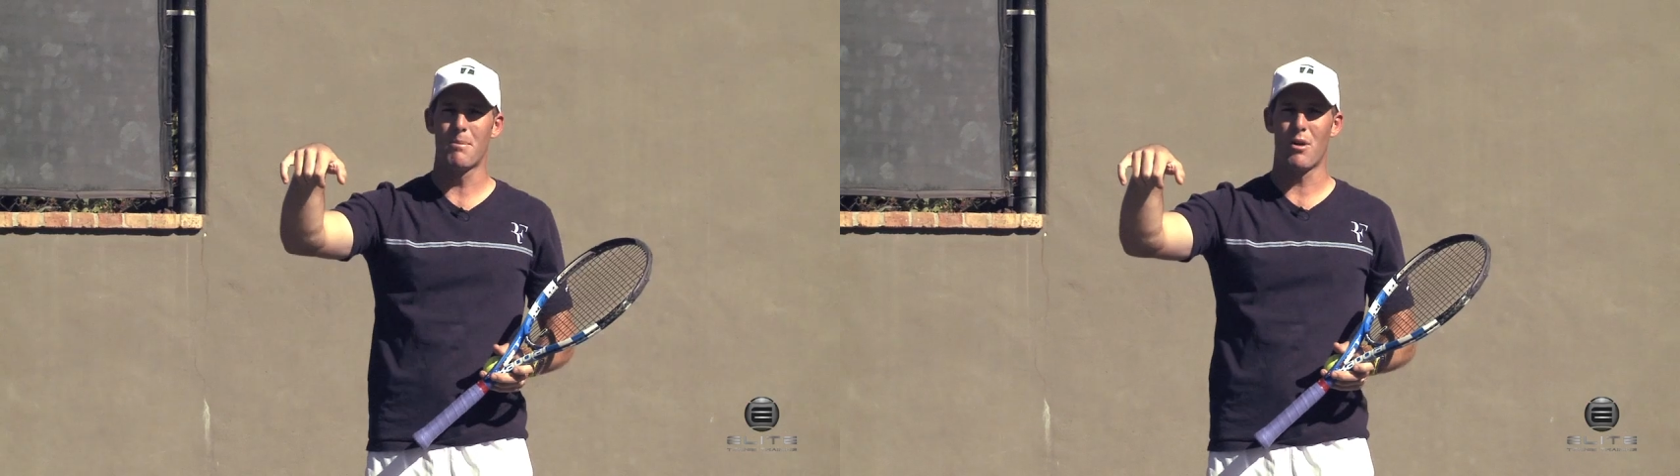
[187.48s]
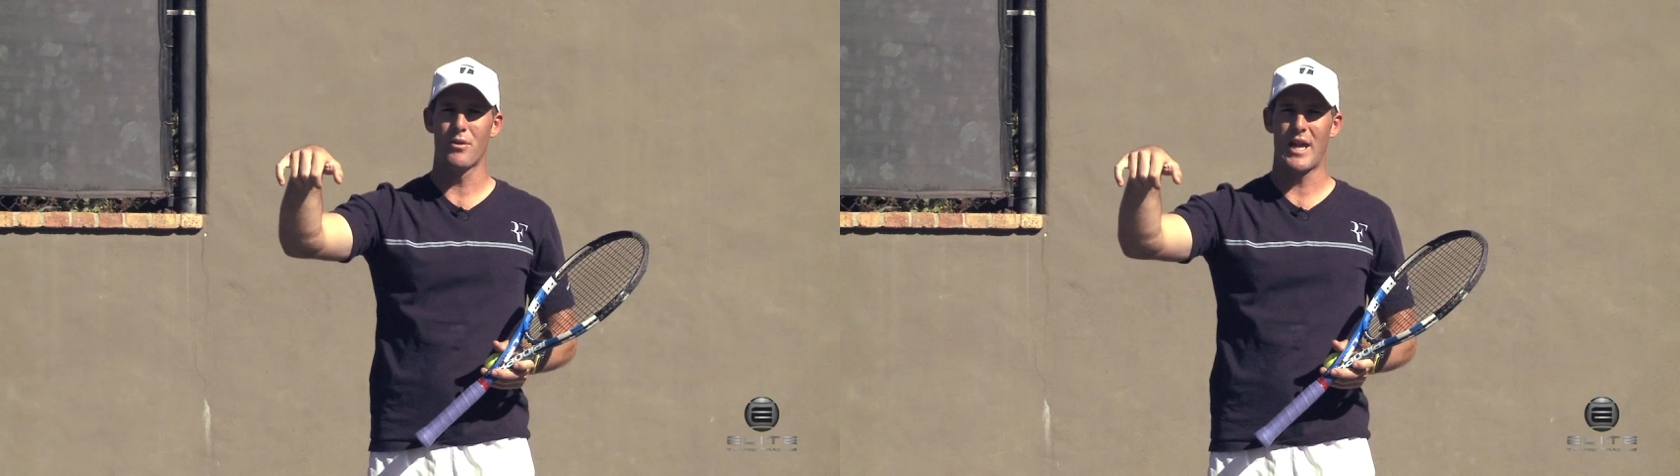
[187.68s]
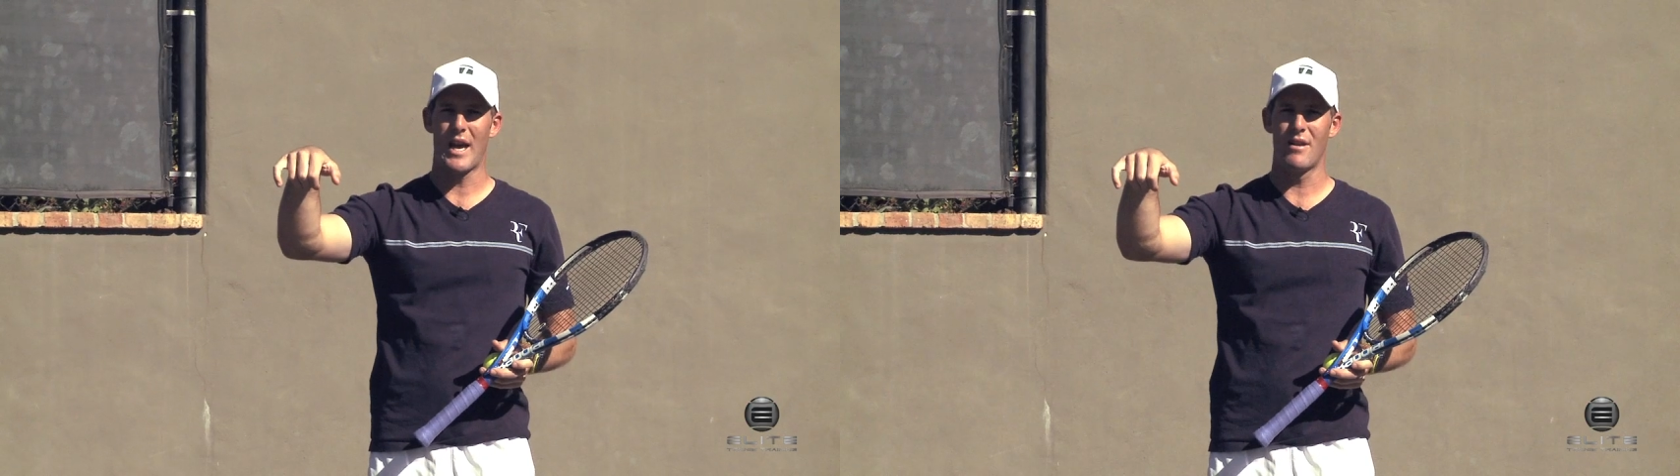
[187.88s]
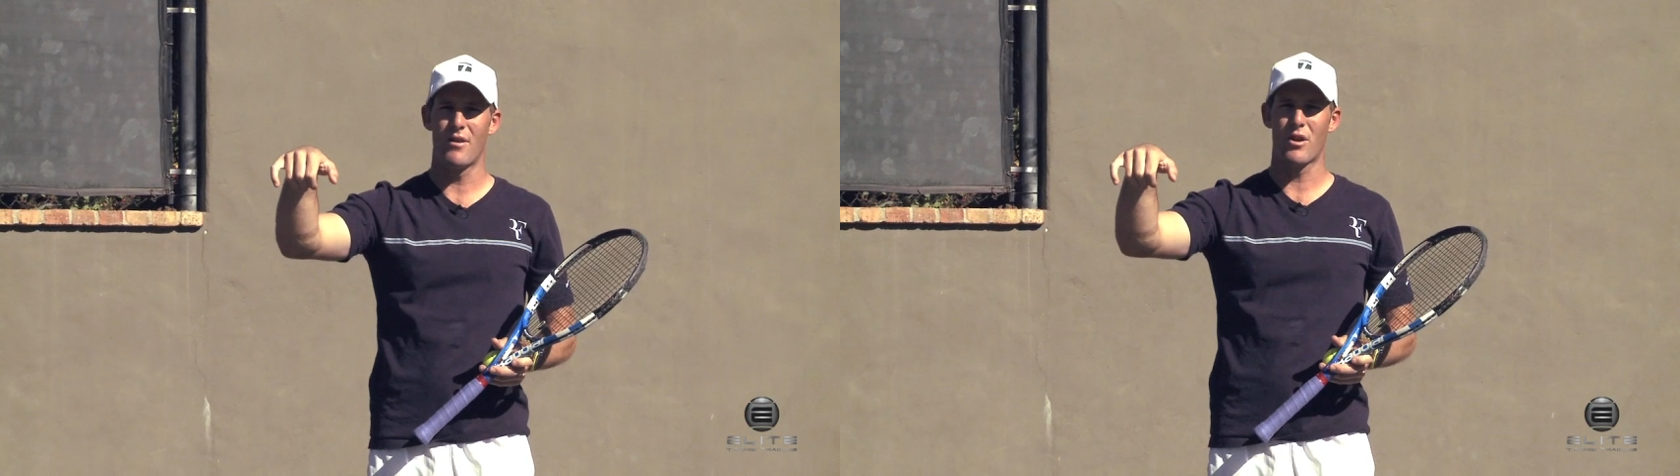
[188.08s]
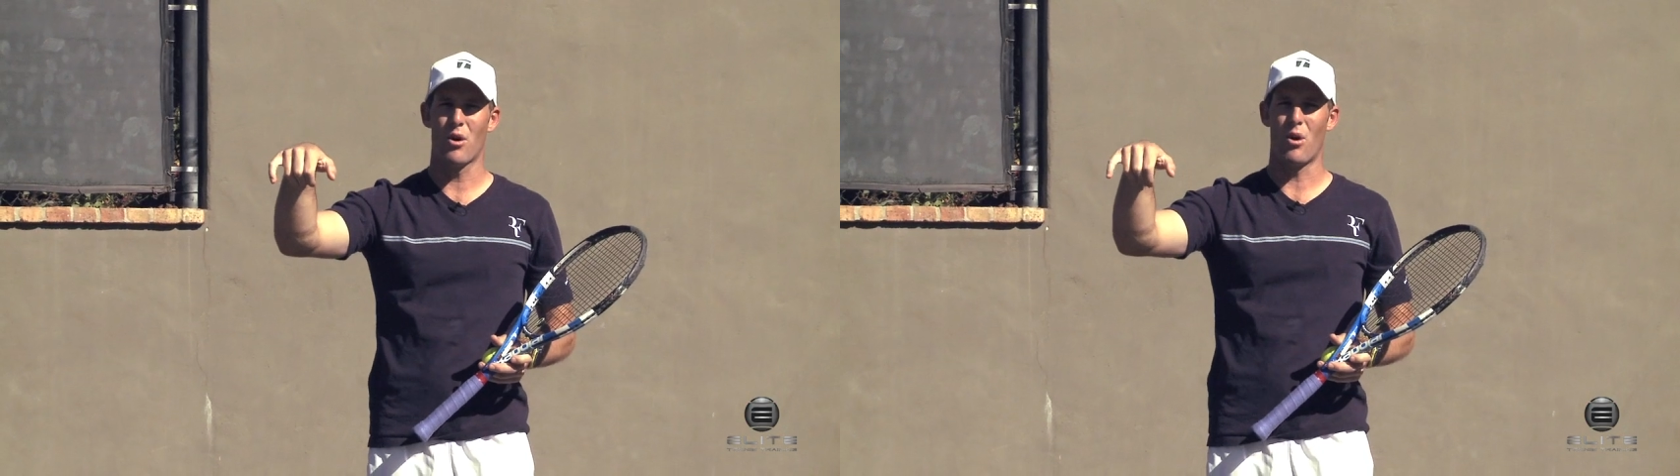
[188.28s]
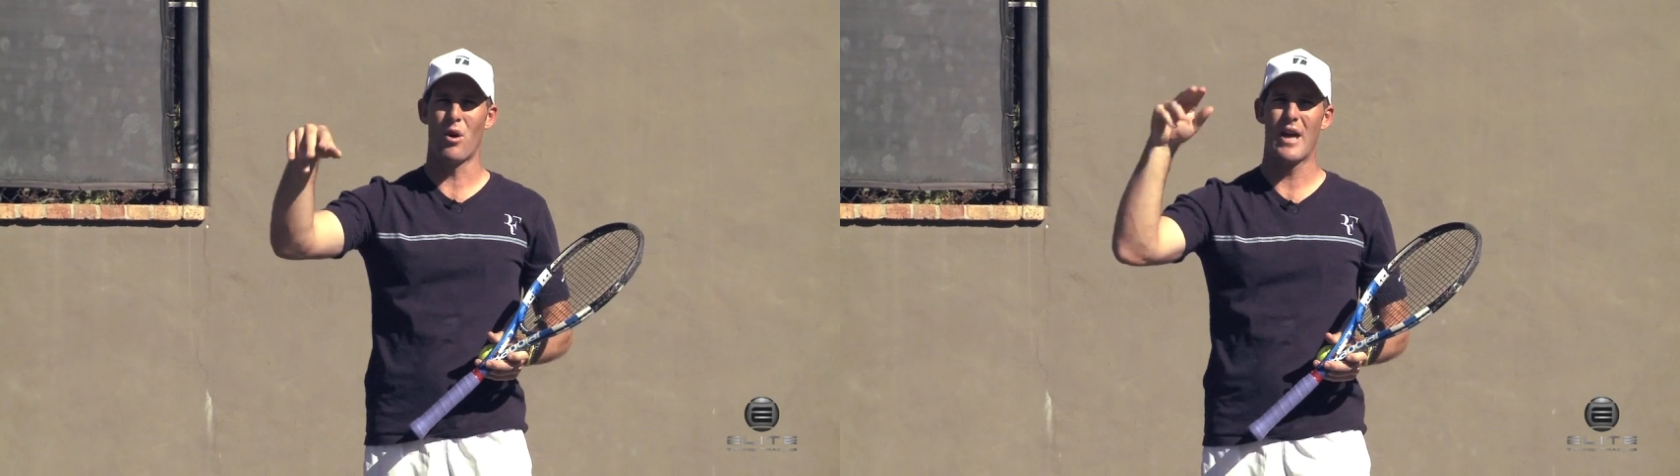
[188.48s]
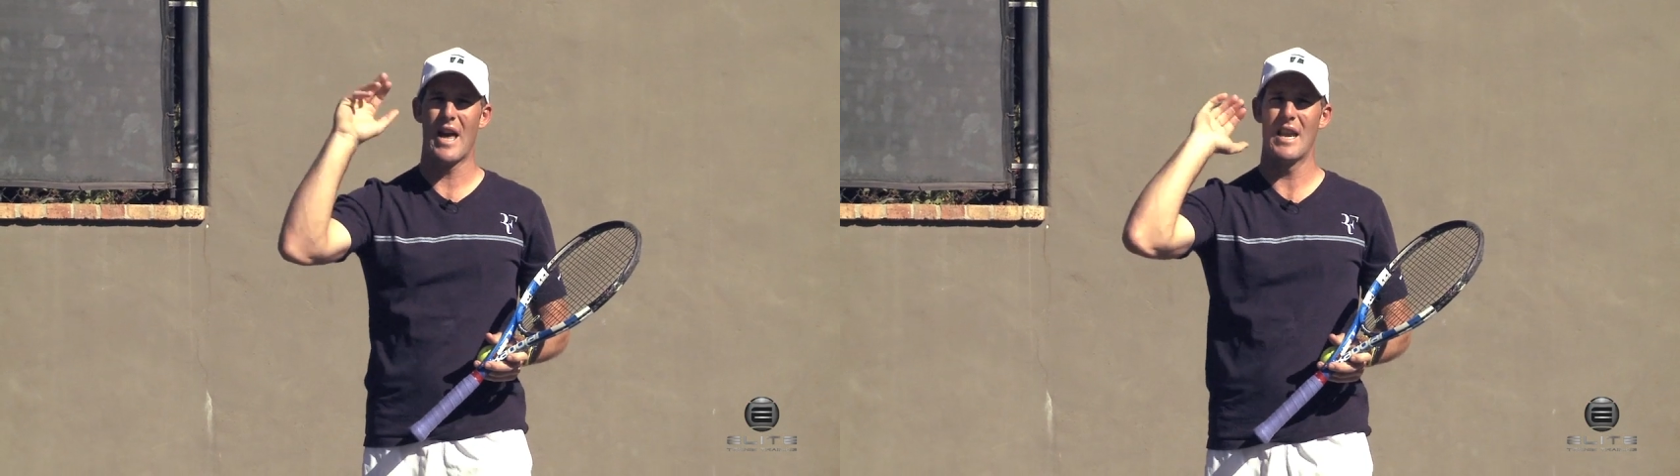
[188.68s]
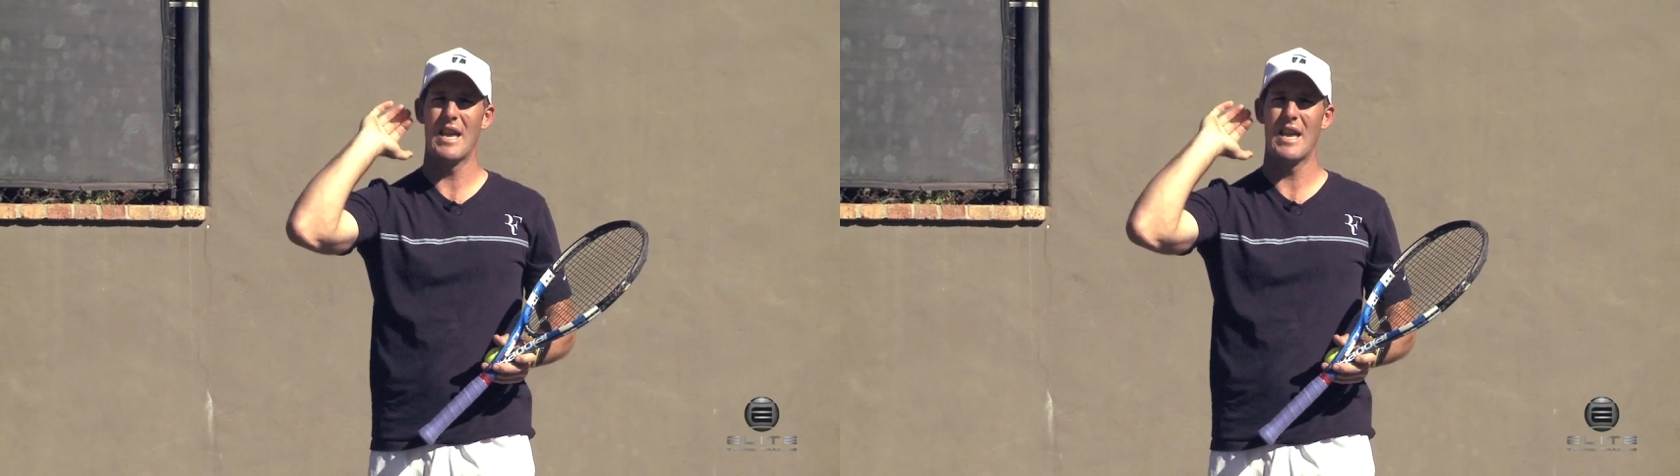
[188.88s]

the ball down into the court and